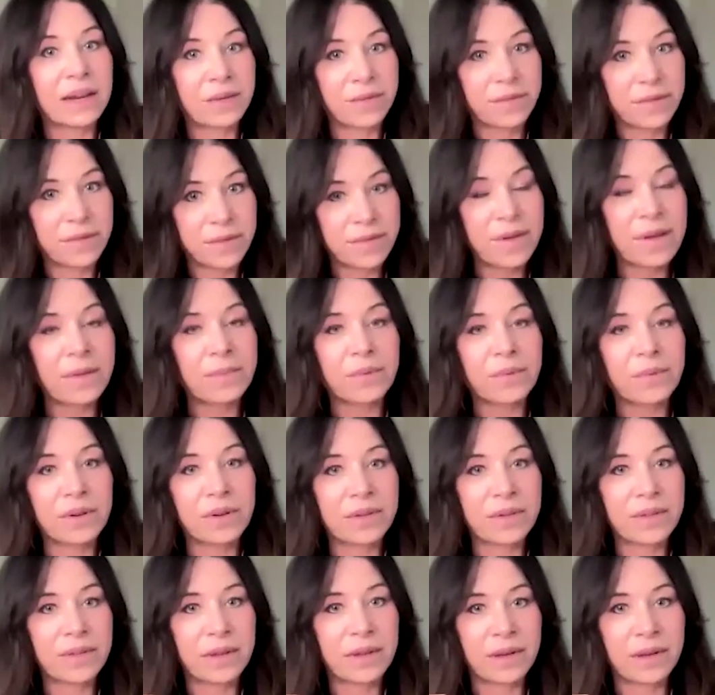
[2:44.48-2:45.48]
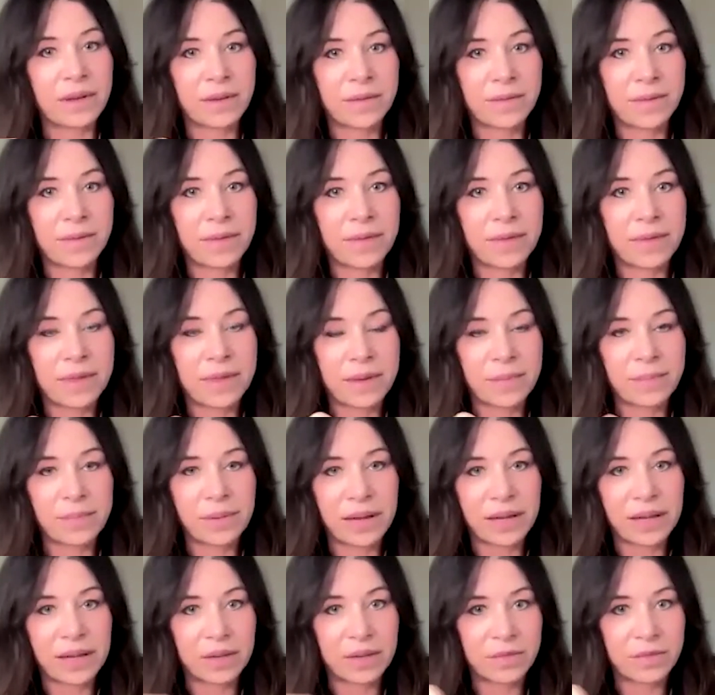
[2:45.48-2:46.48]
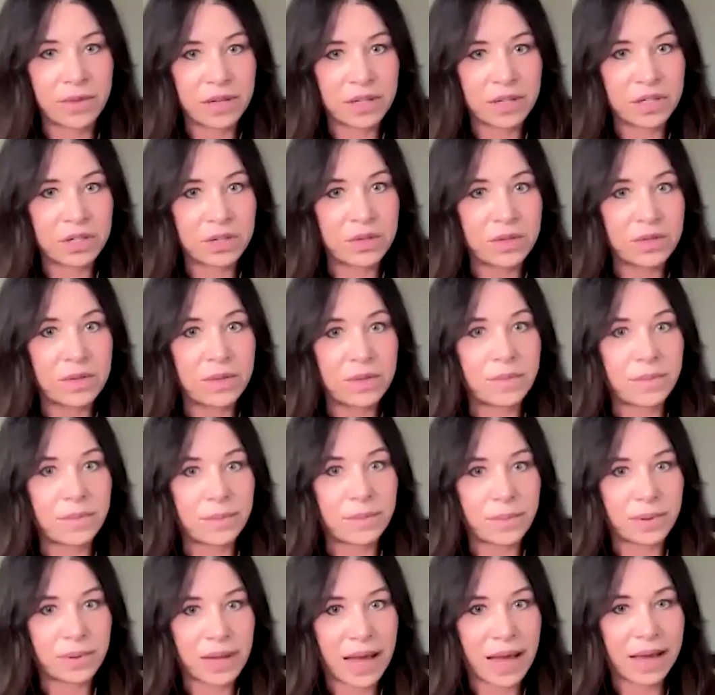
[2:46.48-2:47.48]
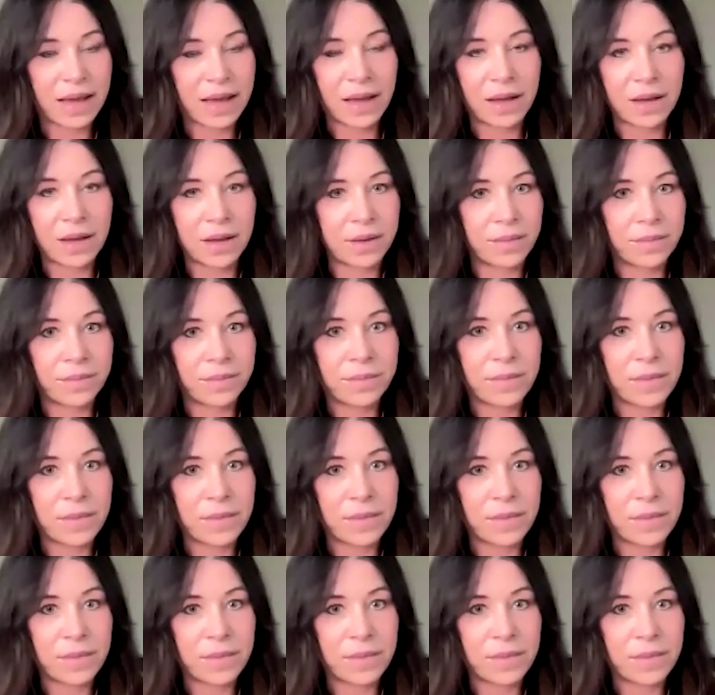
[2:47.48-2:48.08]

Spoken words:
of the platelet-rich pla- uh,